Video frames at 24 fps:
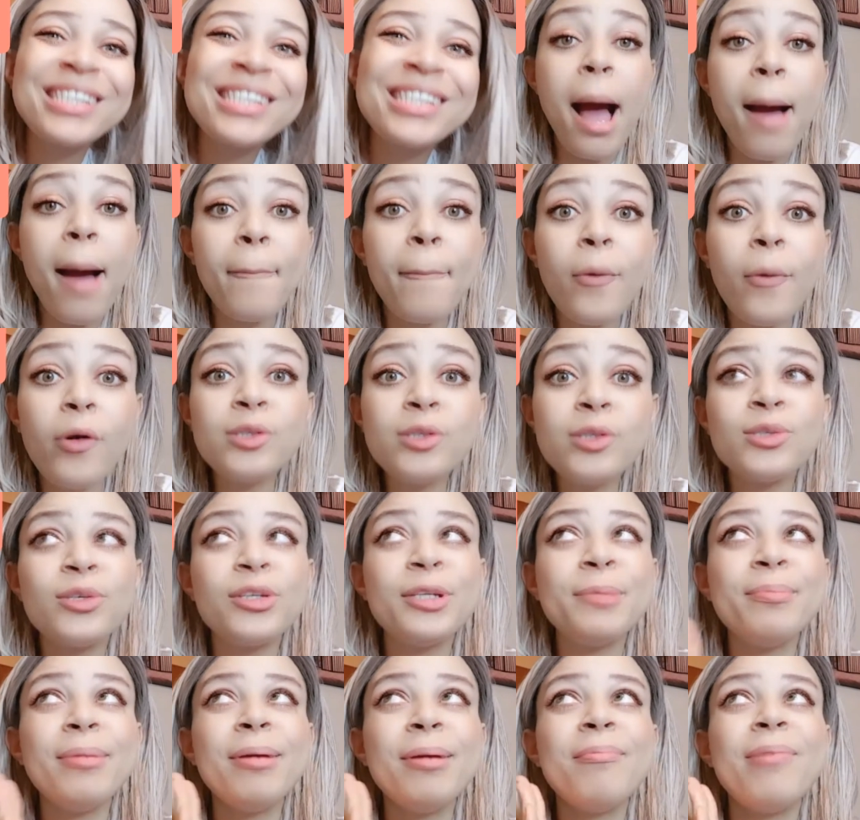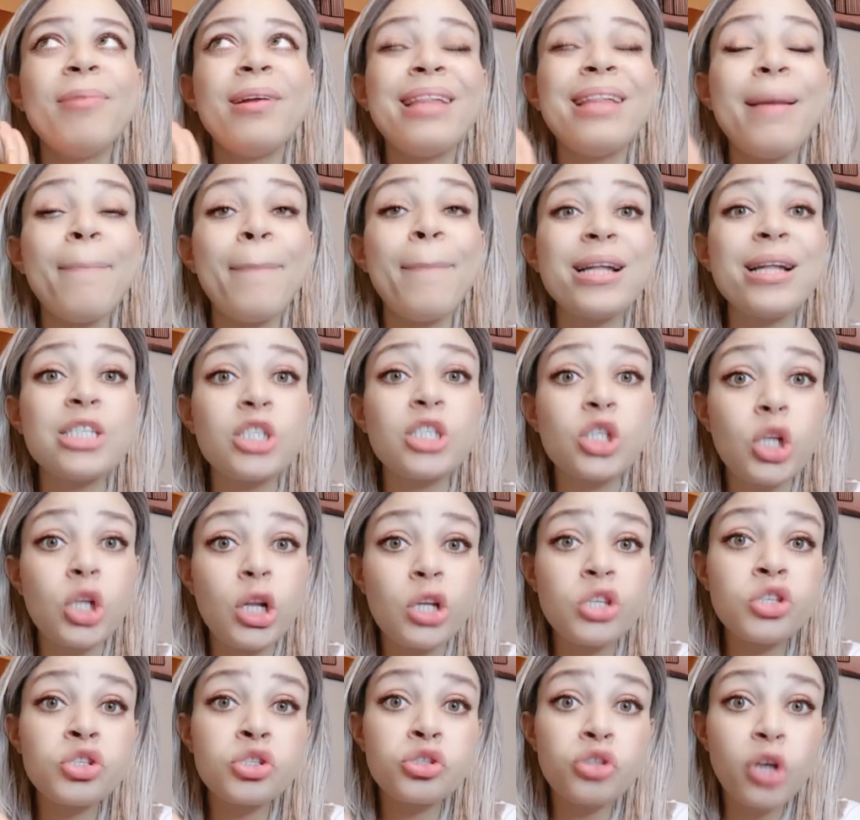Also remember that particular
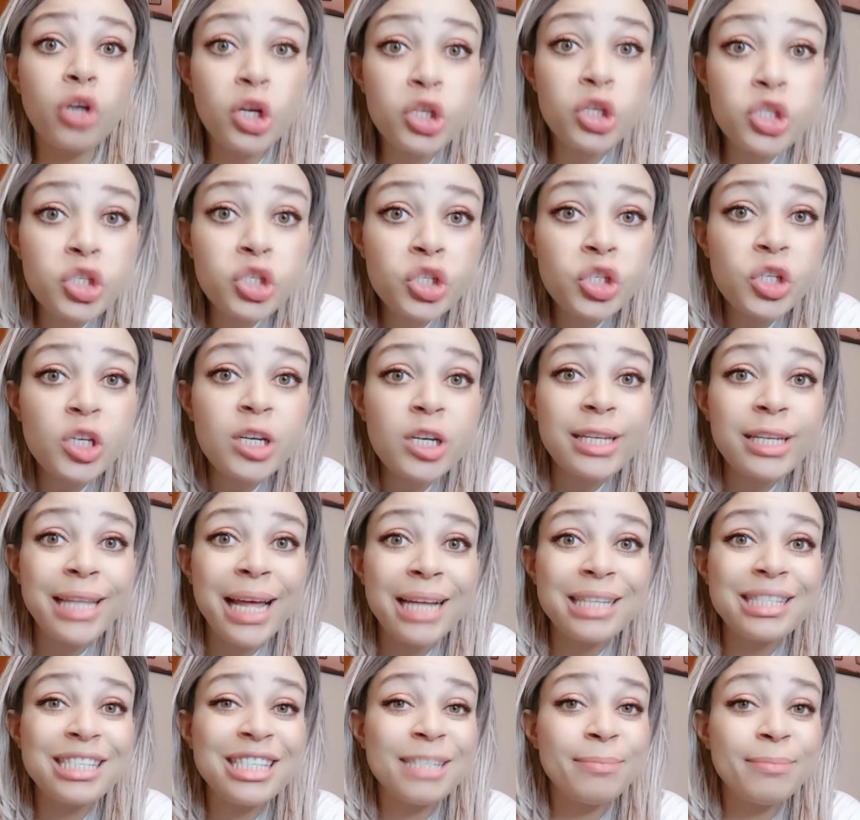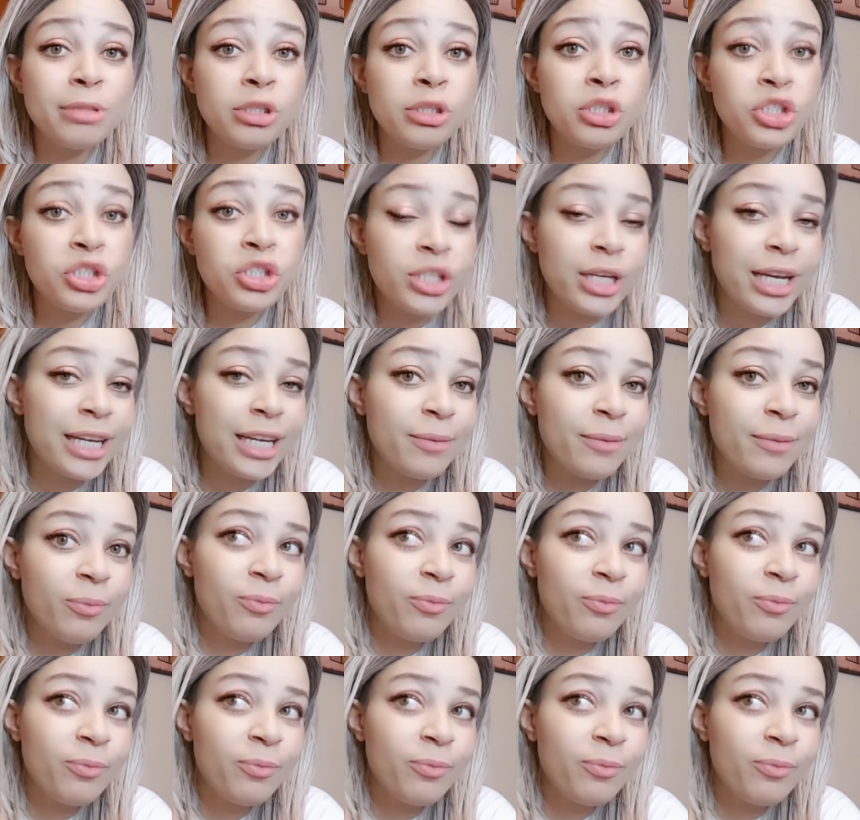structure that is being shared